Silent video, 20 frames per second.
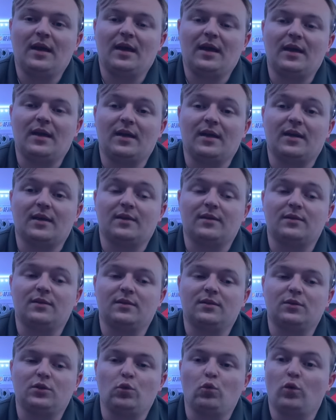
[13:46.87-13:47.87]
And
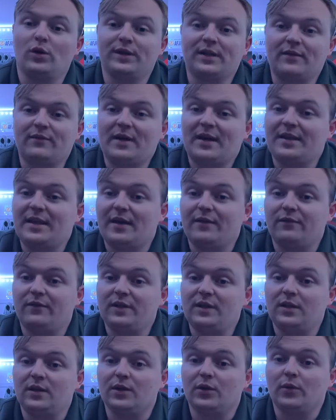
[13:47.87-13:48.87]
you wouldn't have had that
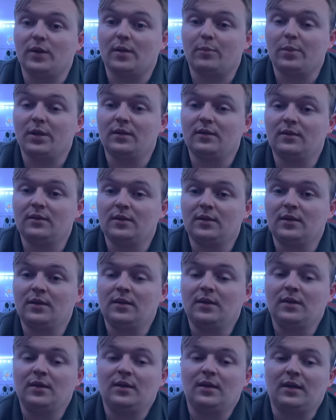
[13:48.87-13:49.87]
video up.
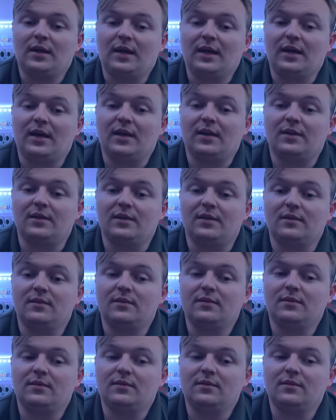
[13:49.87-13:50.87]
And
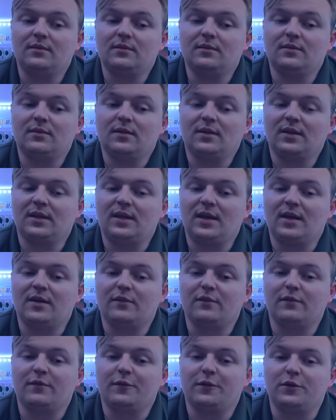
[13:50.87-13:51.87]
again,
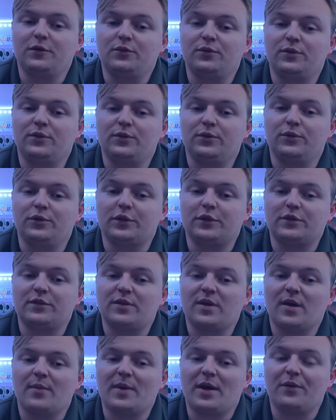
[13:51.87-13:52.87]
for you to just
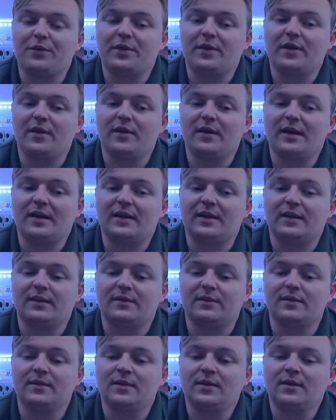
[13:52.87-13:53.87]
come out there
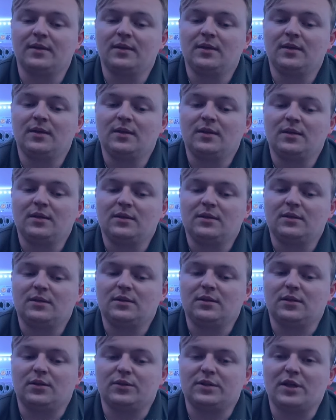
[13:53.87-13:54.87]
and, you
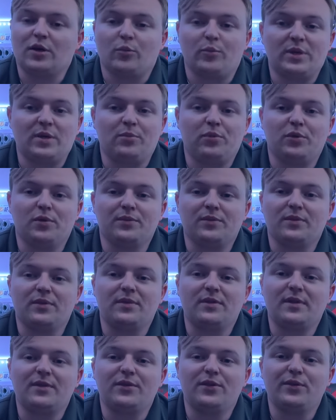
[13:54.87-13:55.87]
know, tell people,
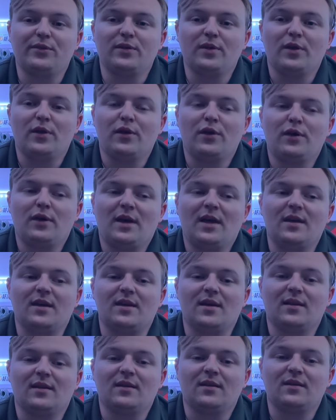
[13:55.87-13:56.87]
hey,
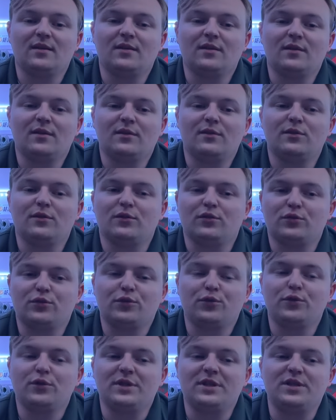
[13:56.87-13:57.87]

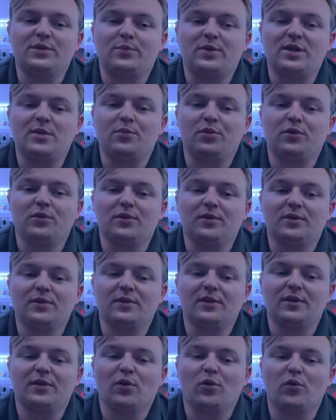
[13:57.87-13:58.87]
screw these people,
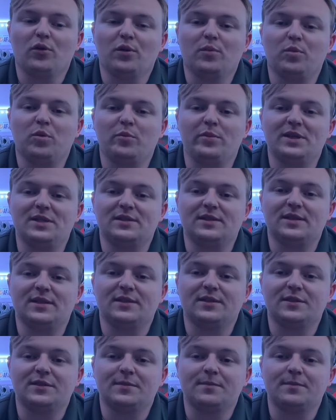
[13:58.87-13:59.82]
they're a horrible business.